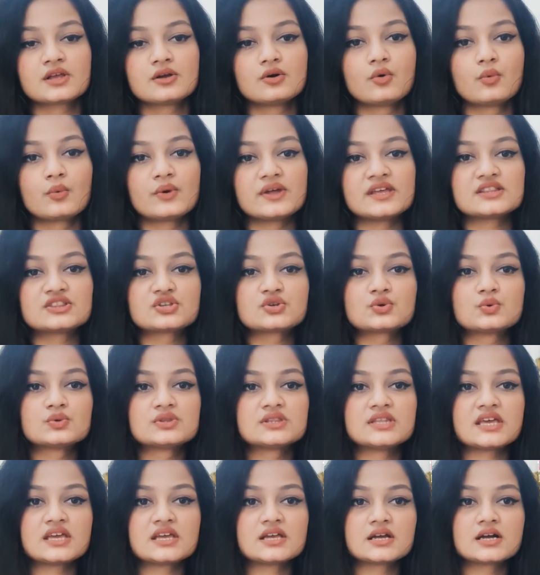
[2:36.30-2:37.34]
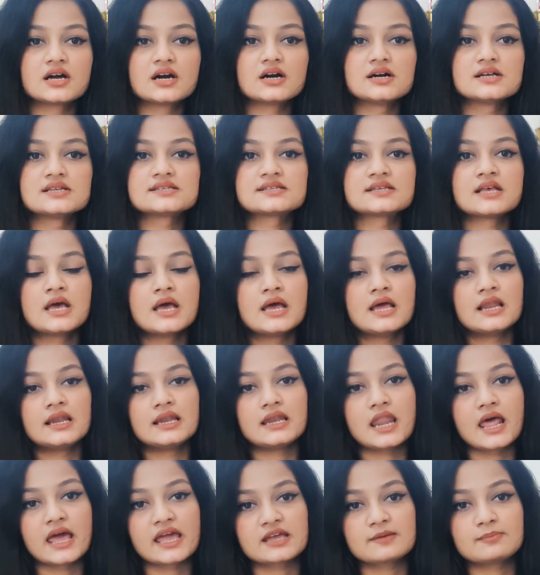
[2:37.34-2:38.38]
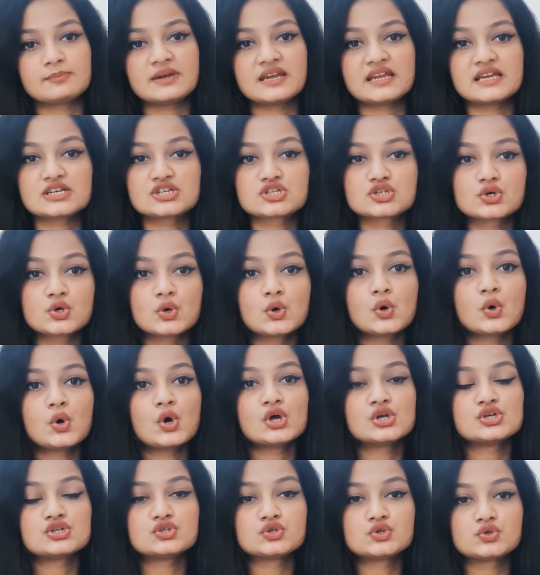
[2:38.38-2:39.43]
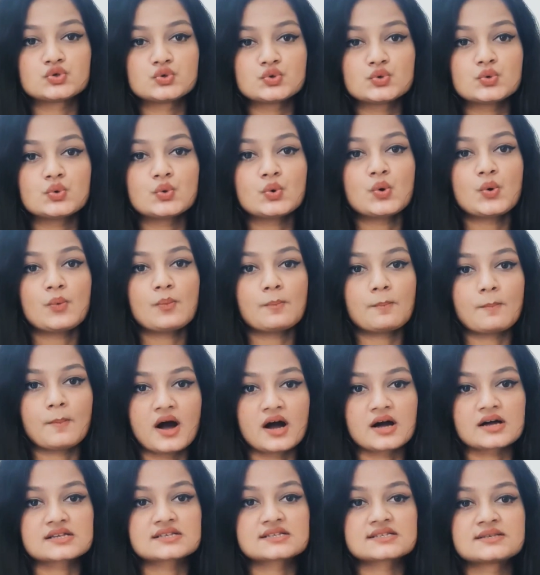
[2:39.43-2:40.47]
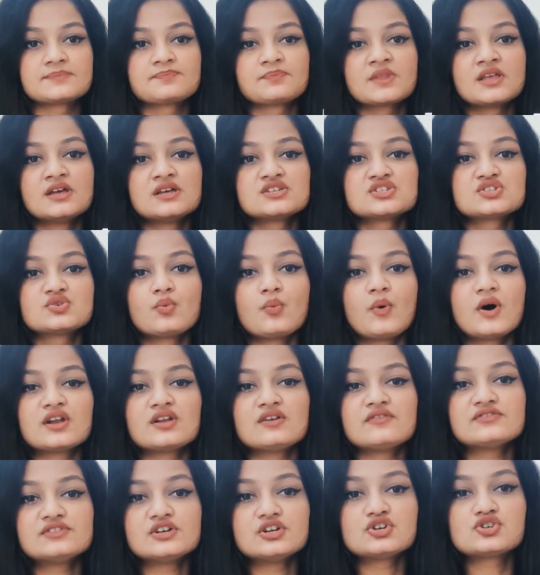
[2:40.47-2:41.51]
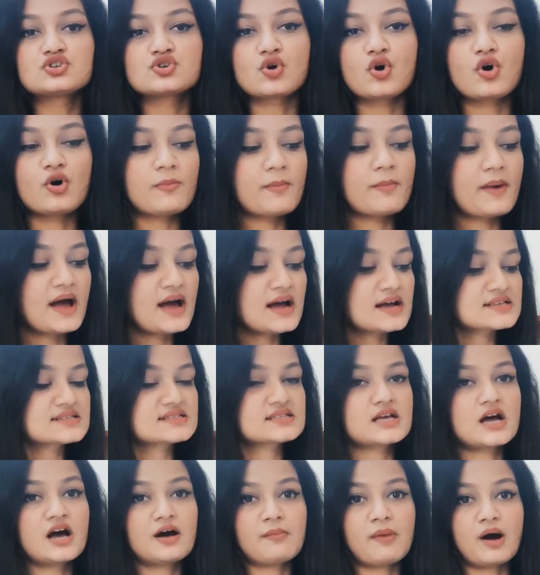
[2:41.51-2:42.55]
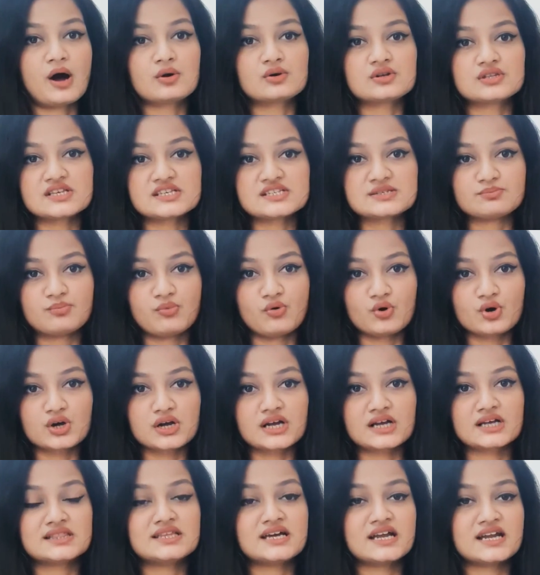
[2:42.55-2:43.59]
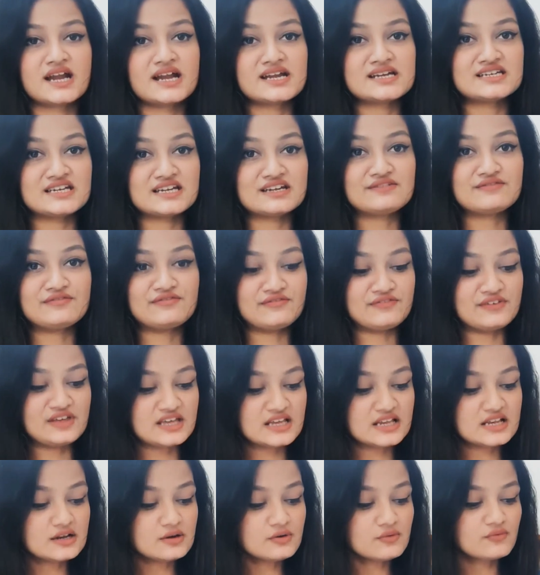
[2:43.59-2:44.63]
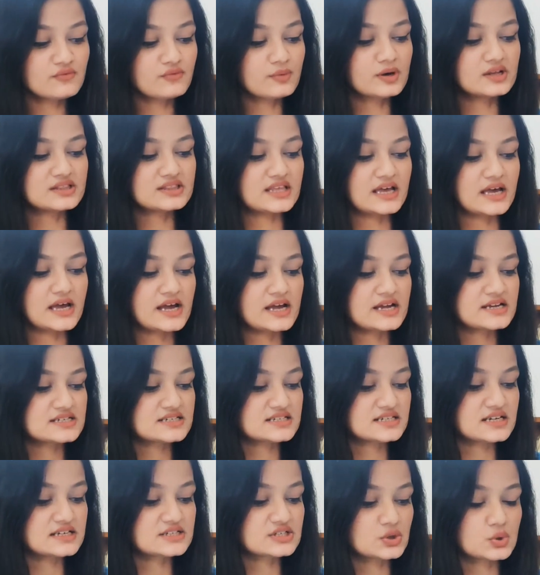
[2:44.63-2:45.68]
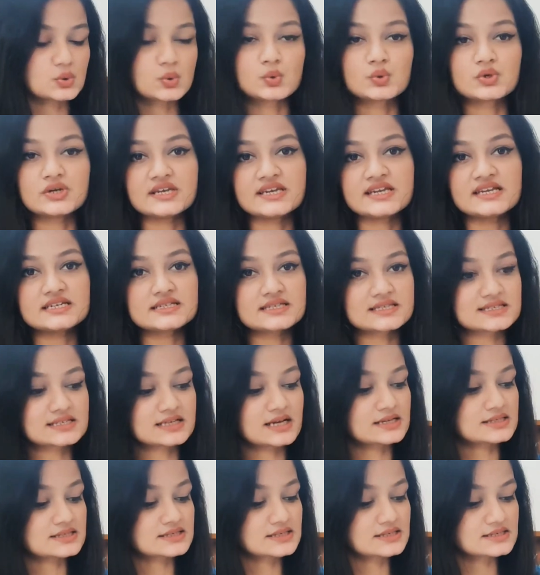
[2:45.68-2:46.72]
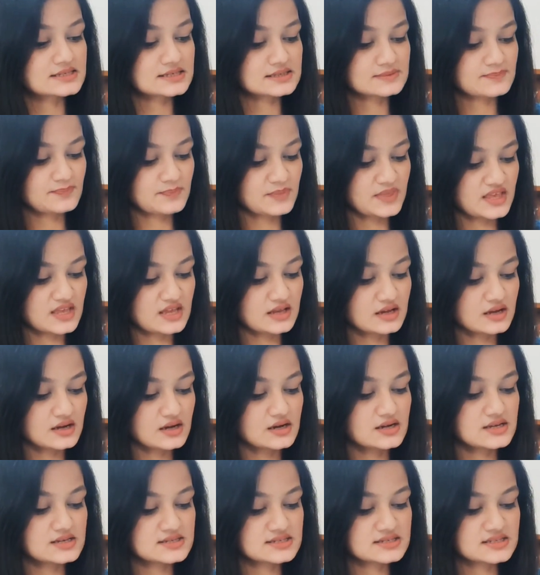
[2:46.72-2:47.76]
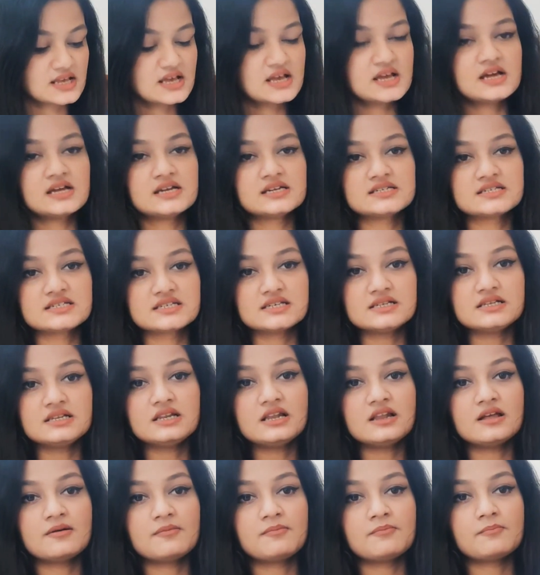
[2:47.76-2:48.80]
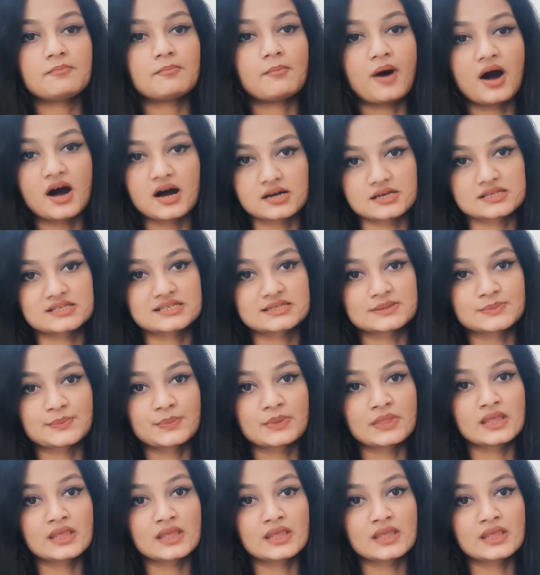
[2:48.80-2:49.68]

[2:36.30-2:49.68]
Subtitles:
going through thinkers like Plato to Marx. So one of the drawbacks about this book that I did feel were that it only discusses thinkers till Marx.